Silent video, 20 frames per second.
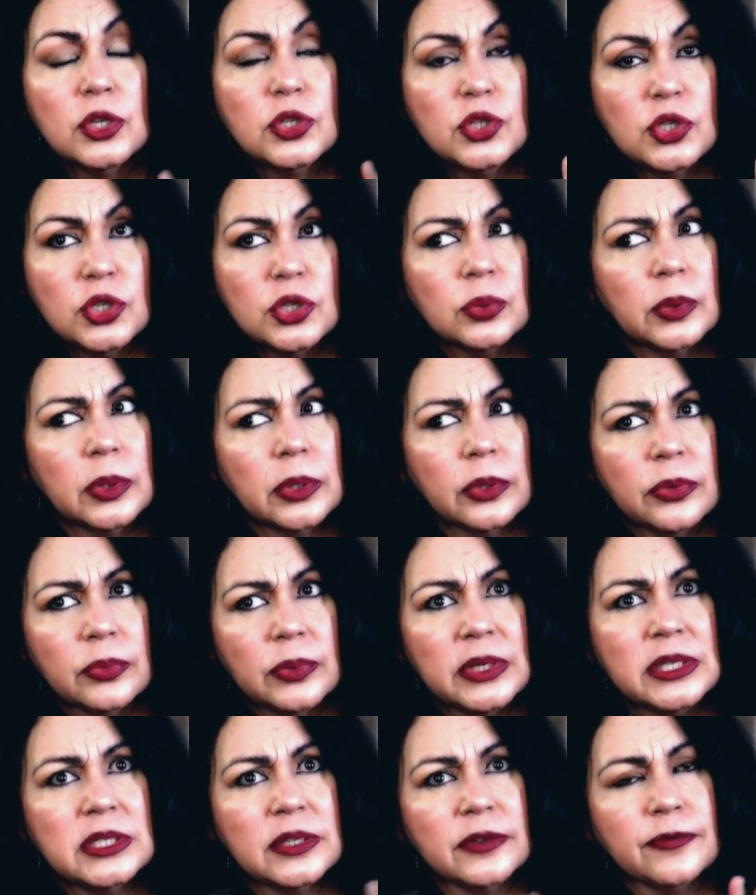2 or
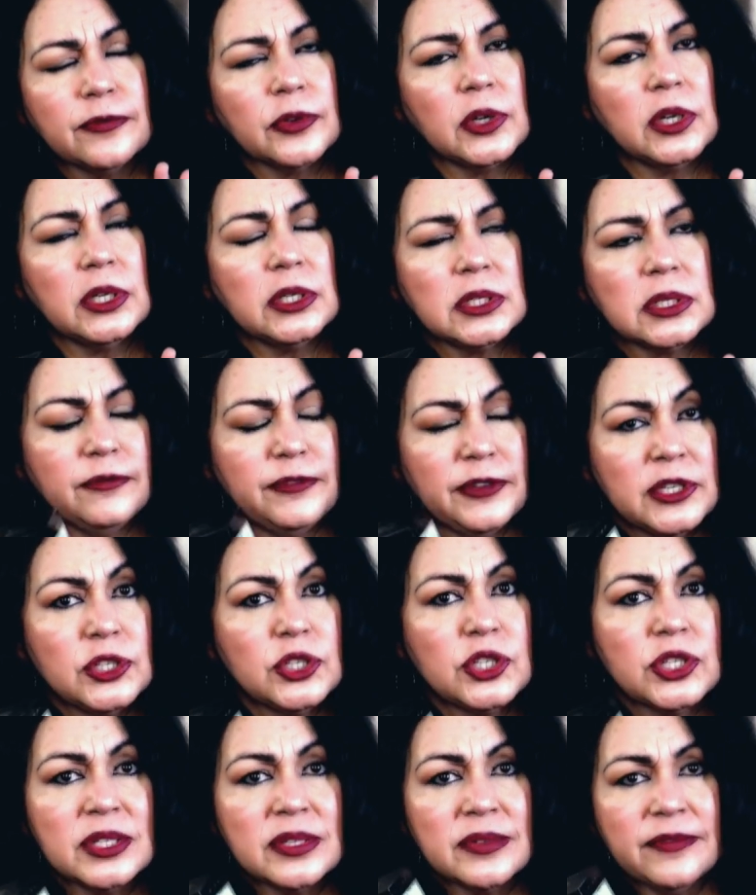3 different
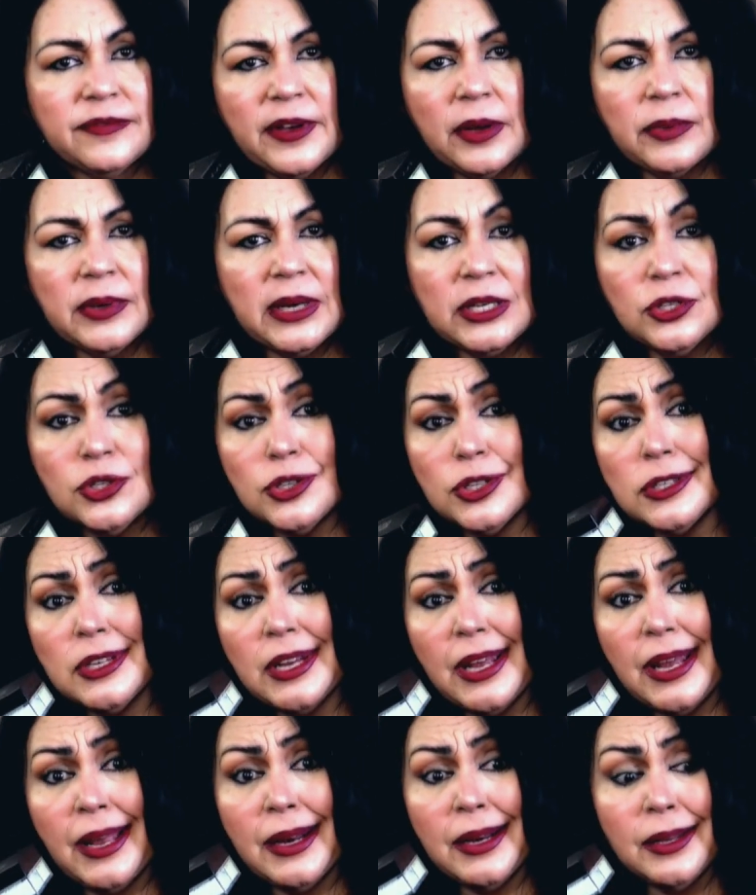finishes of foundation
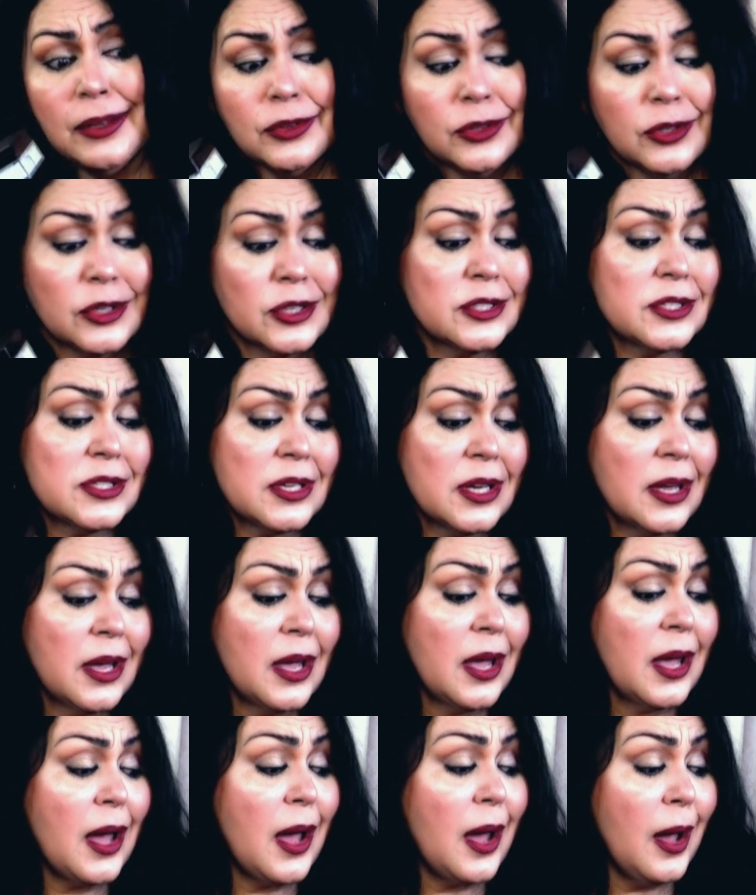and it looks
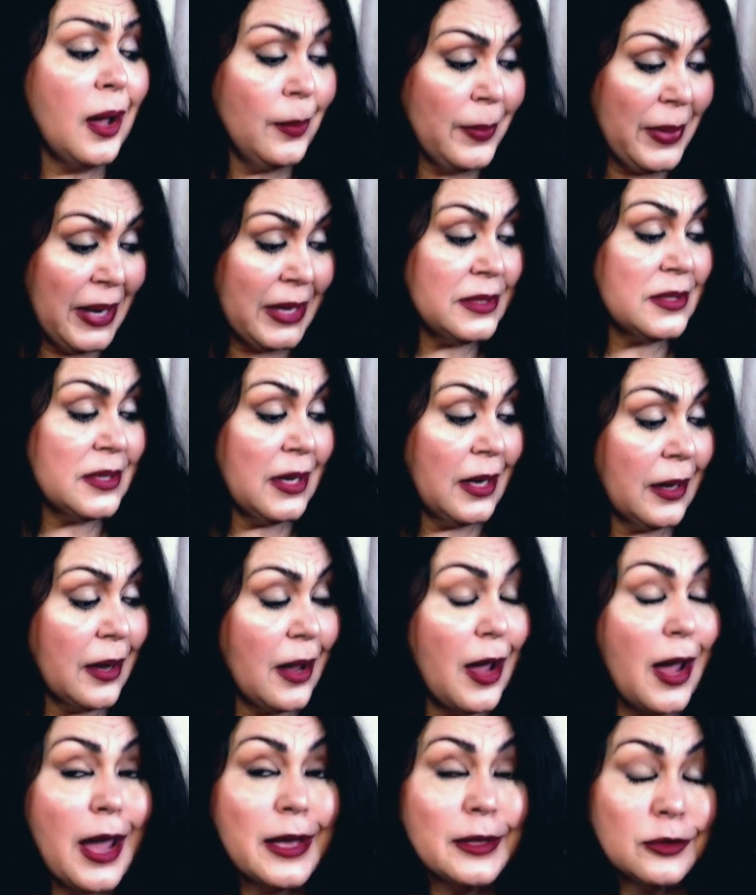amazing.
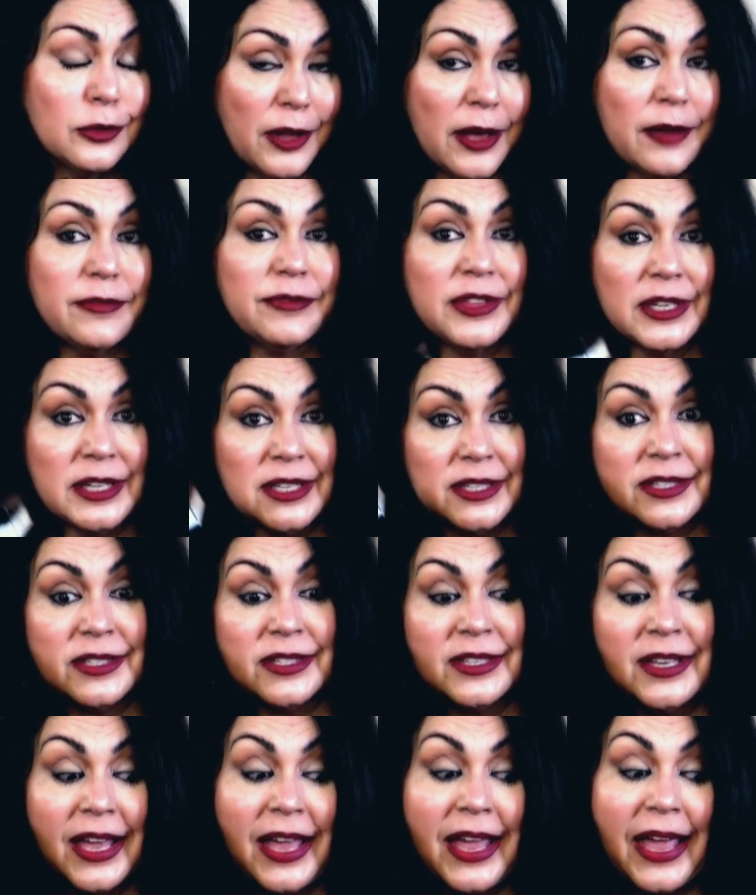I love
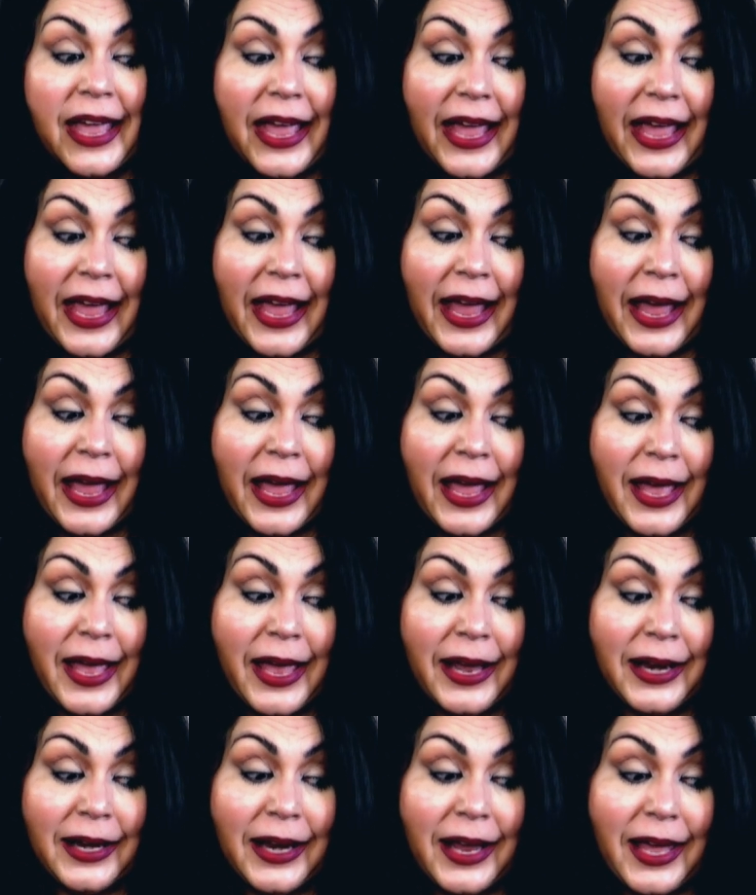this
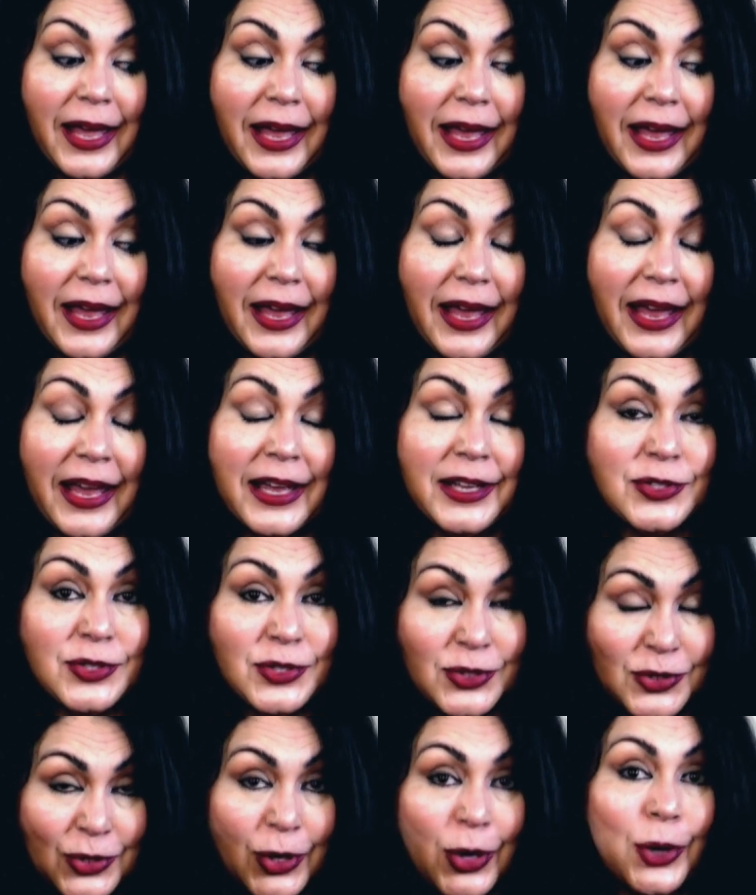and
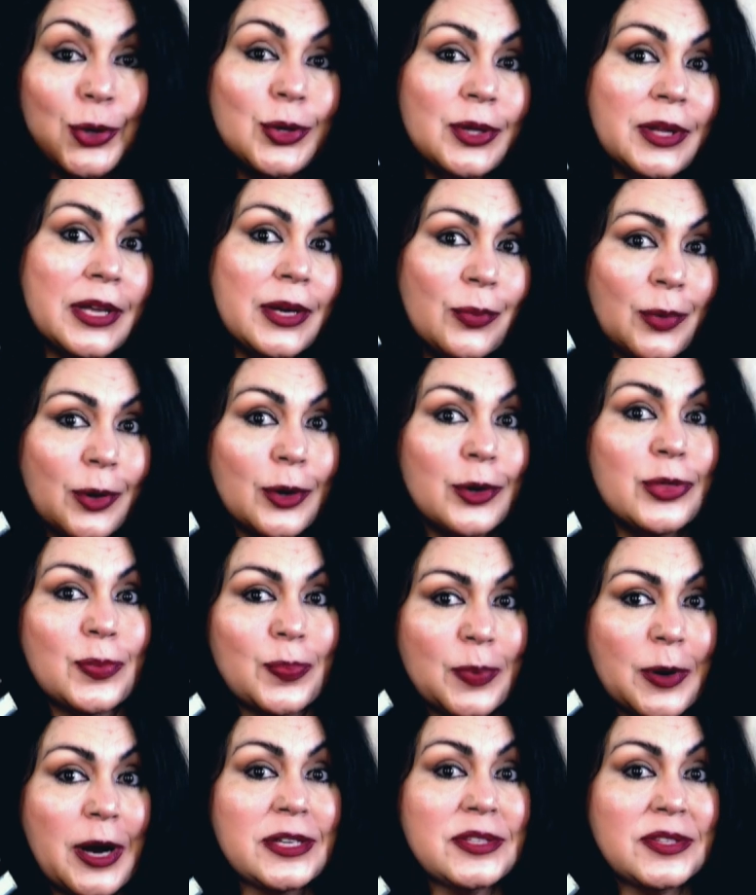it's totally worth the
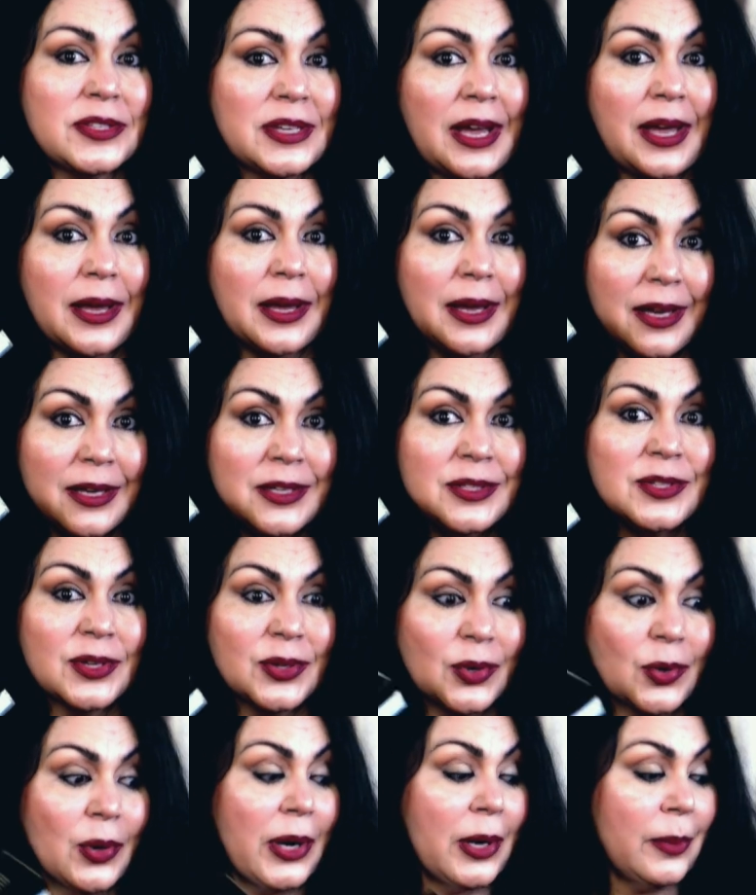price tag. It's
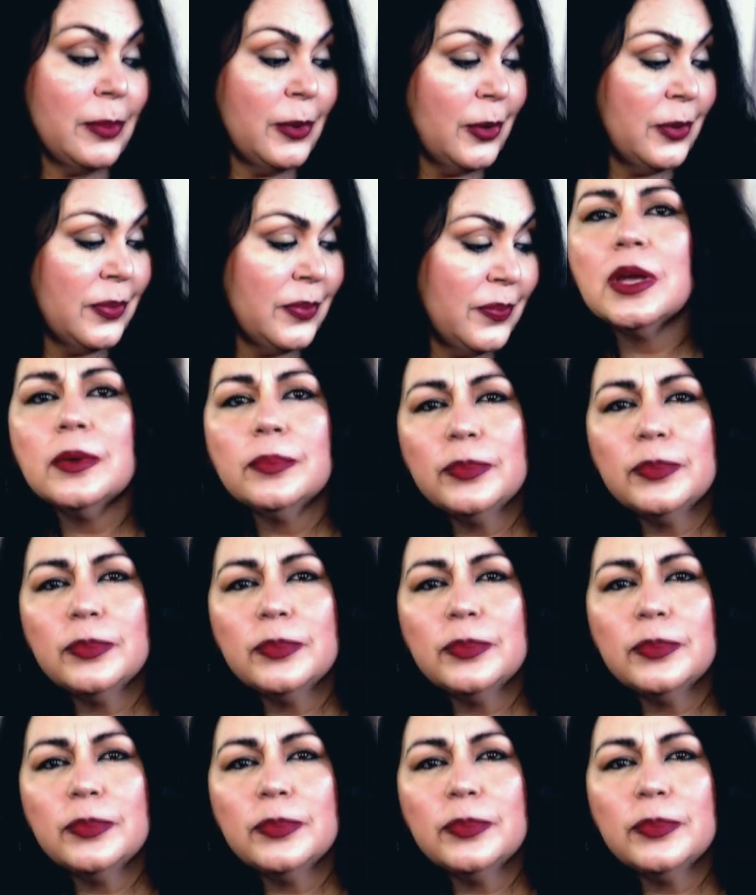incredible.